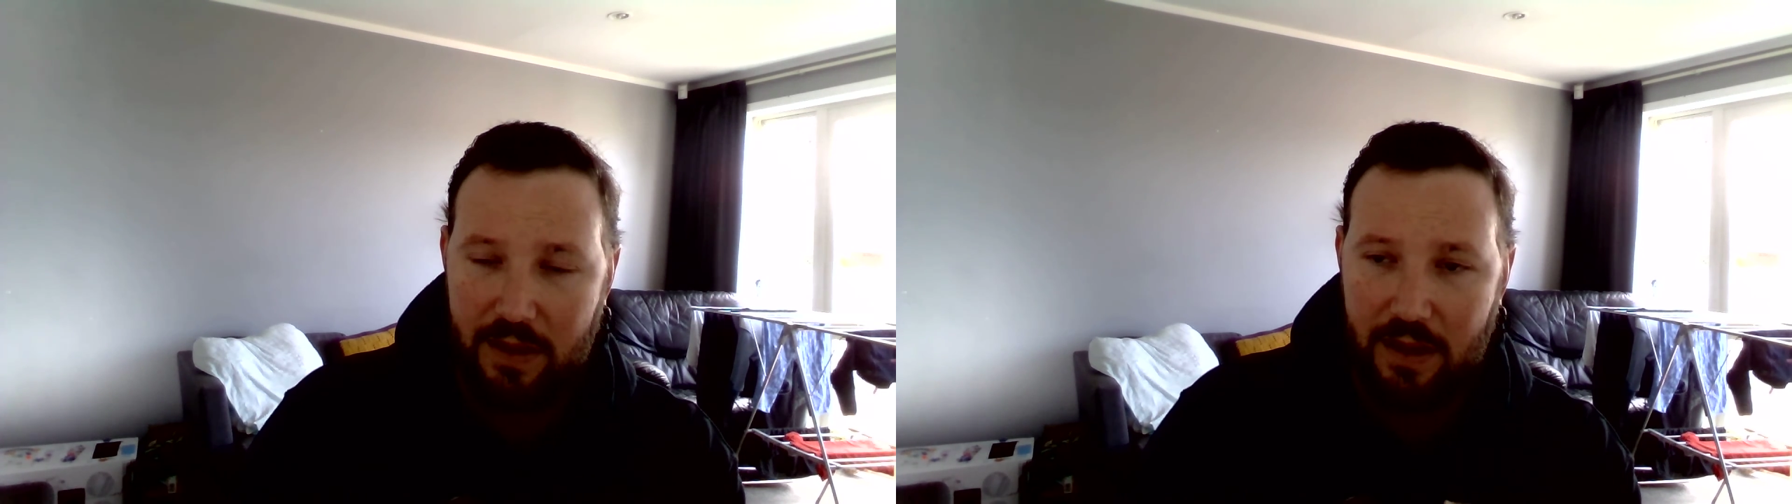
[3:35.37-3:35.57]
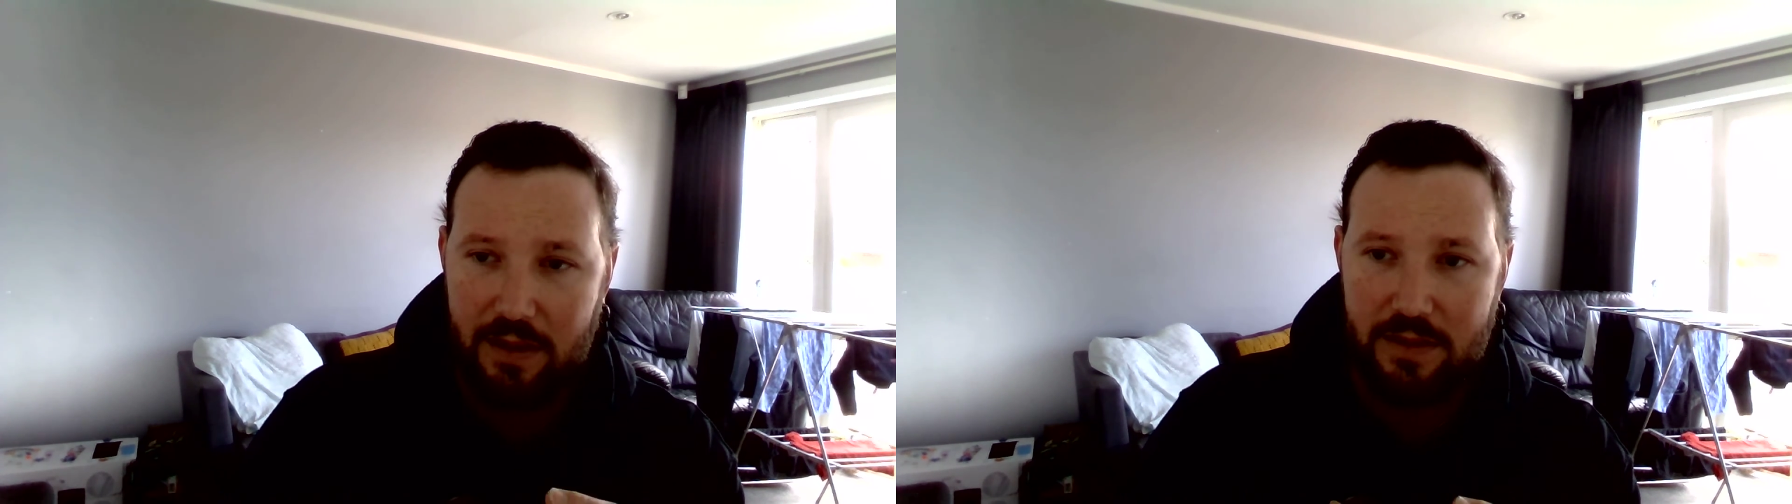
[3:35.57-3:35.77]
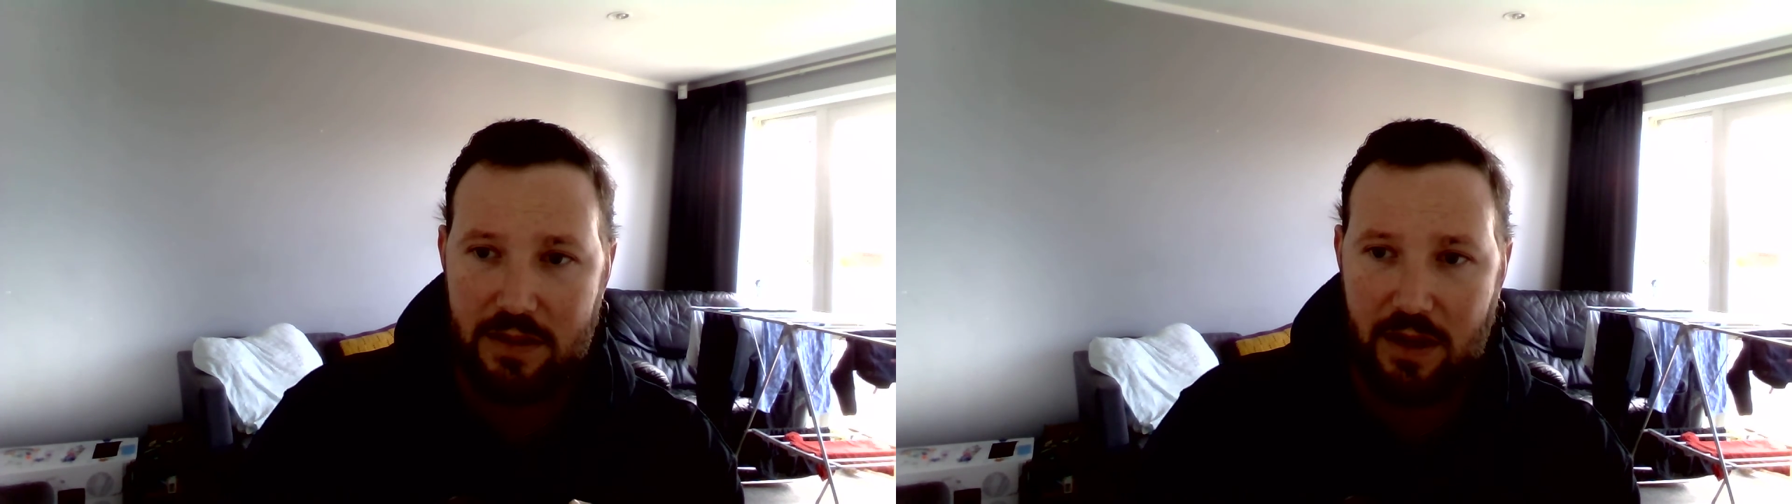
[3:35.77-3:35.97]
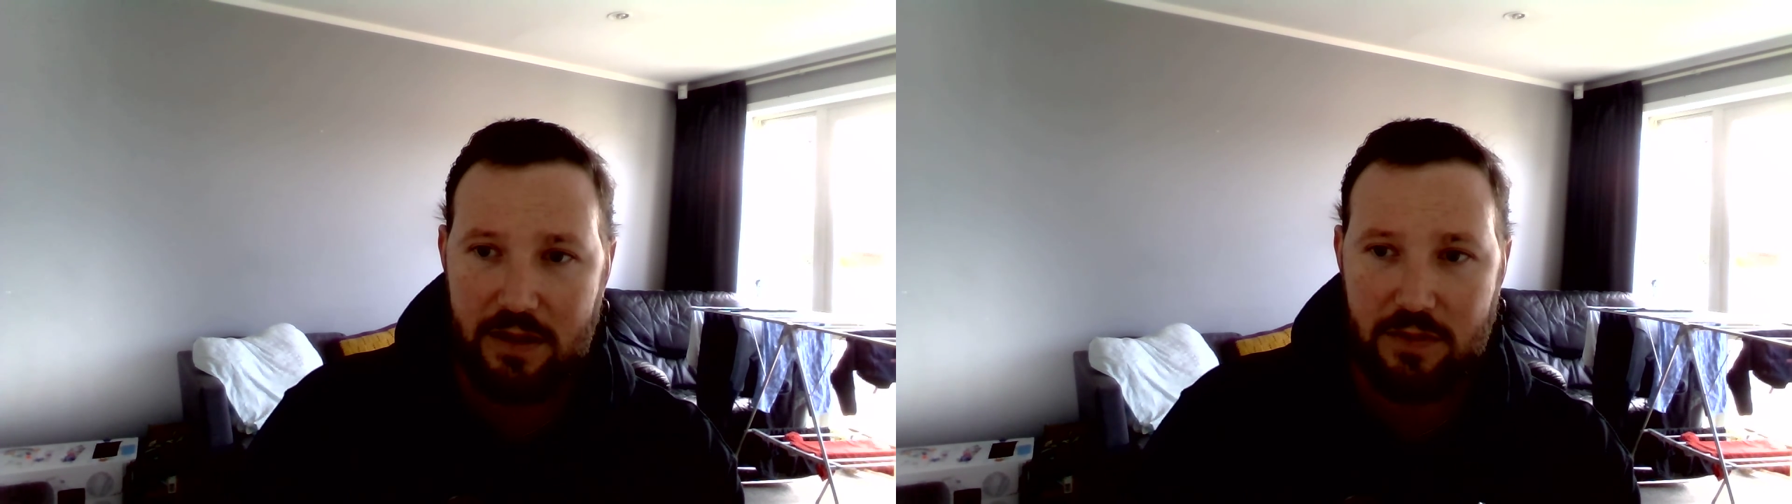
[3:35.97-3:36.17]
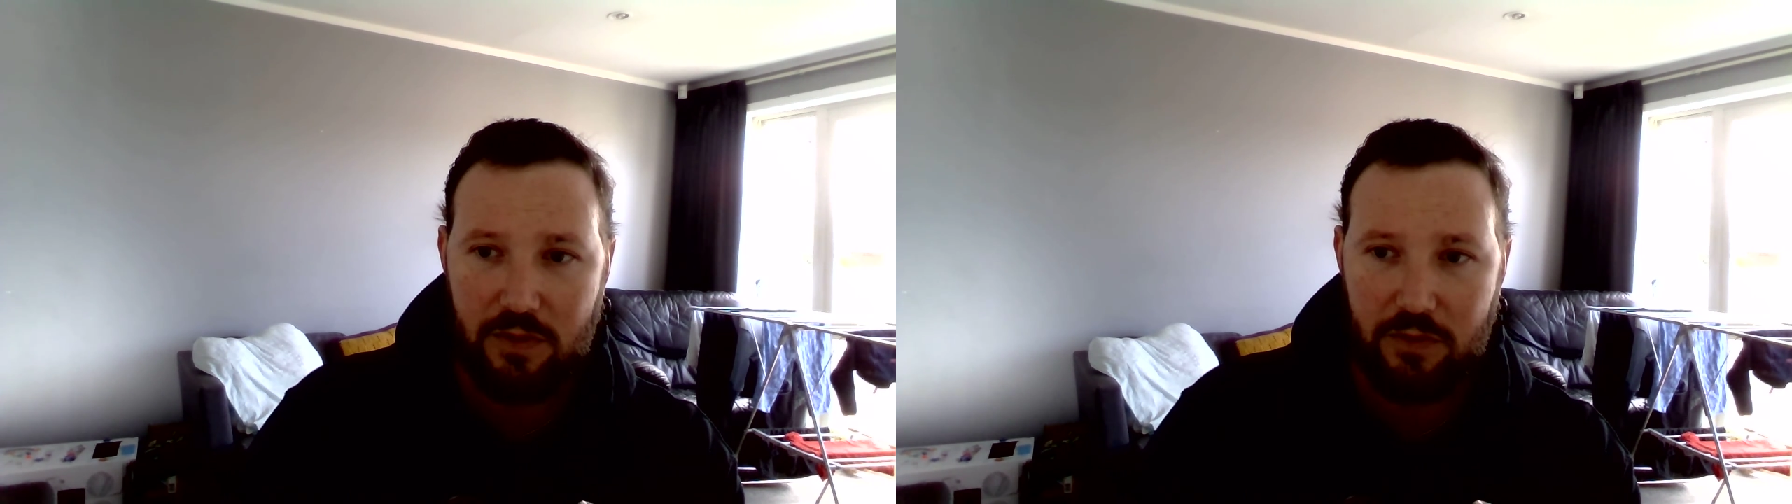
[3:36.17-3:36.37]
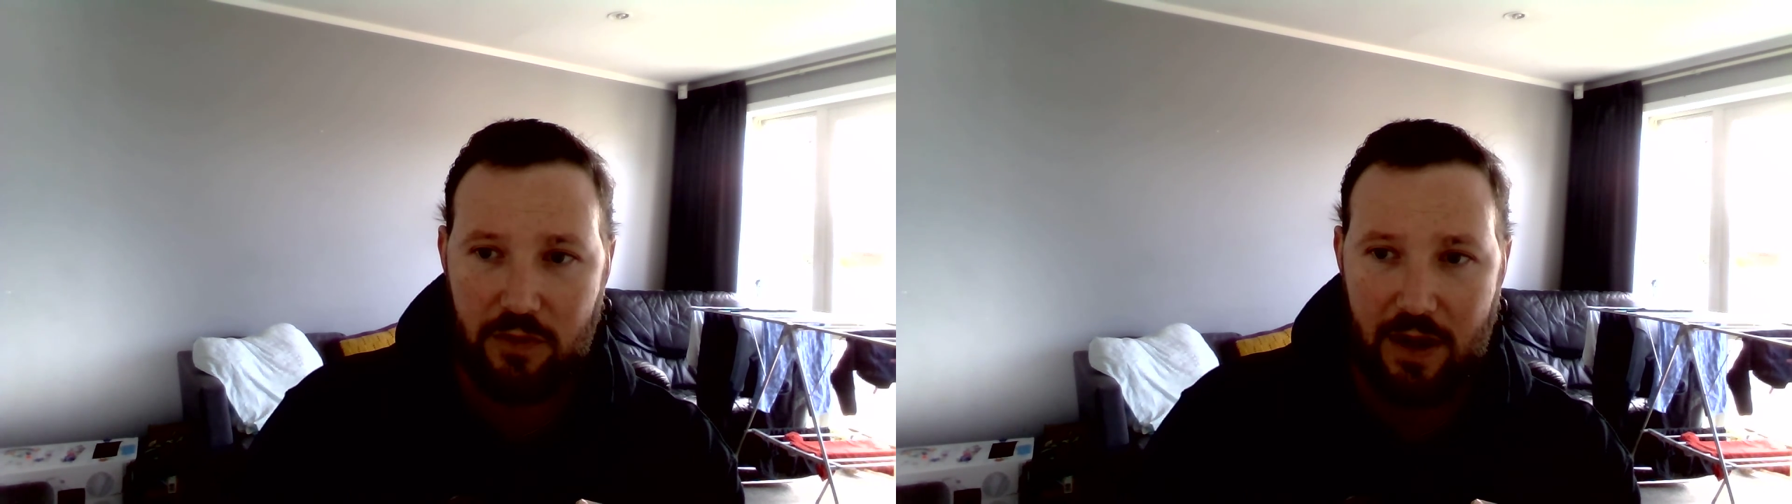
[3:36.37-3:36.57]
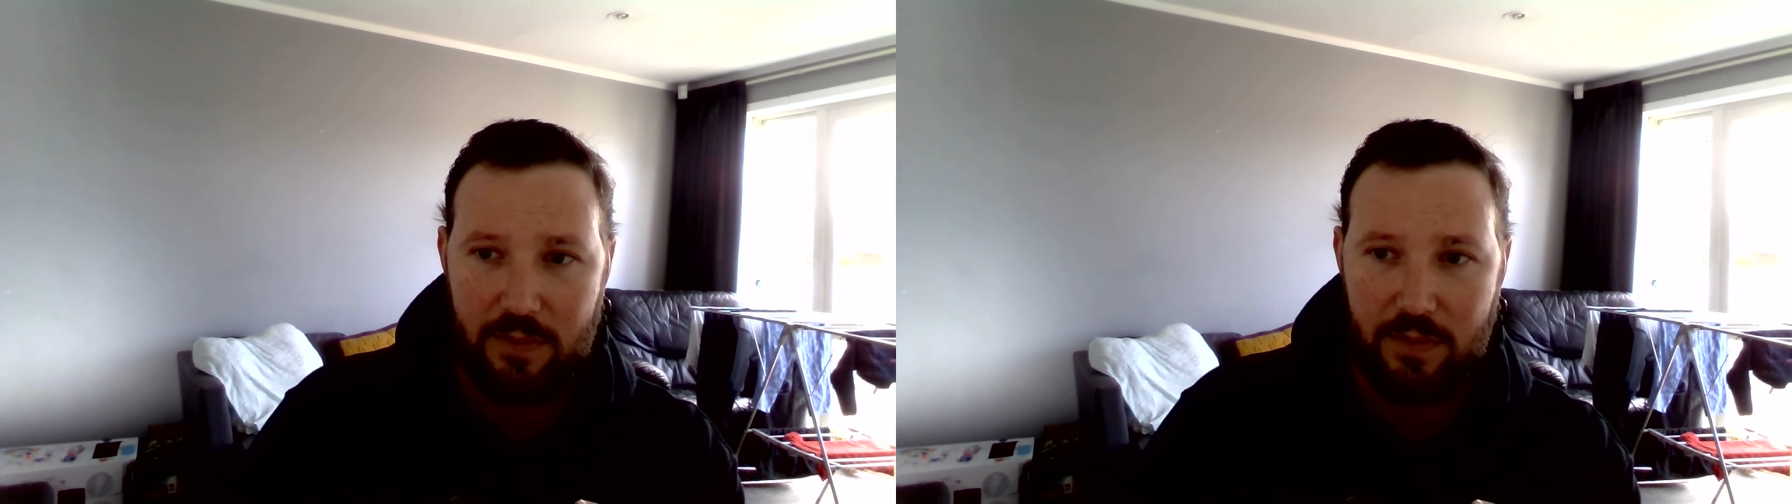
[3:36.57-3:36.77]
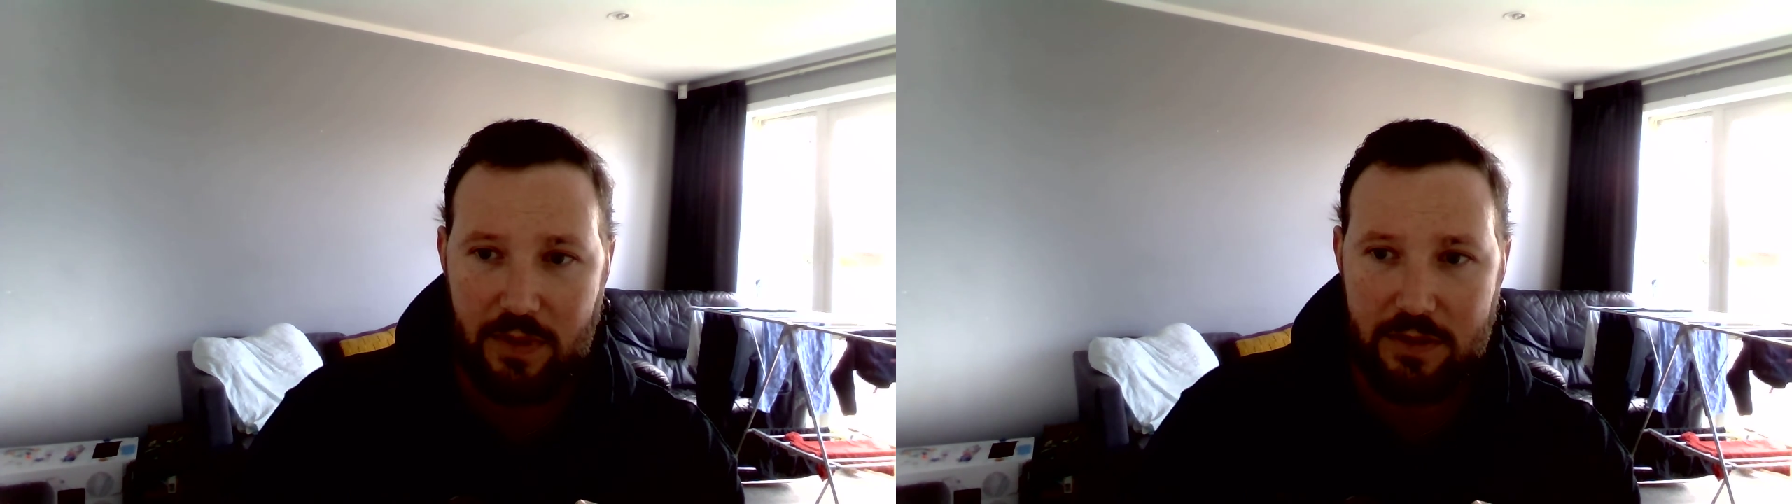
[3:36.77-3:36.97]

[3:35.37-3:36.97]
and the size of the frame